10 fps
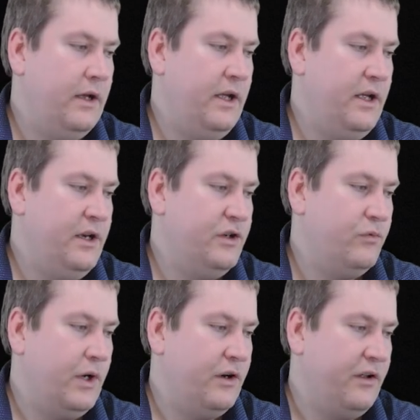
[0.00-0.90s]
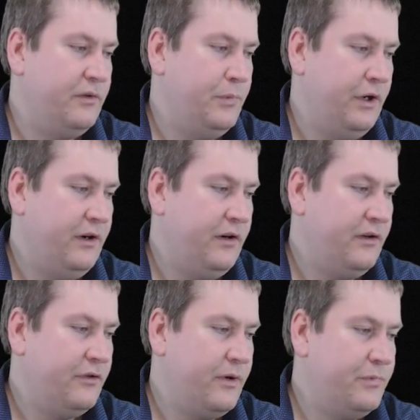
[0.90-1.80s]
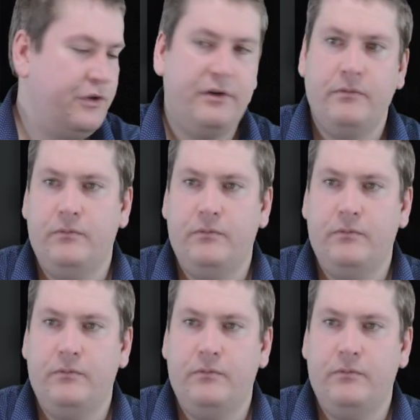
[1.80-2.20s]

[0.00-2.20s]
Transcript: And we can also put in a description.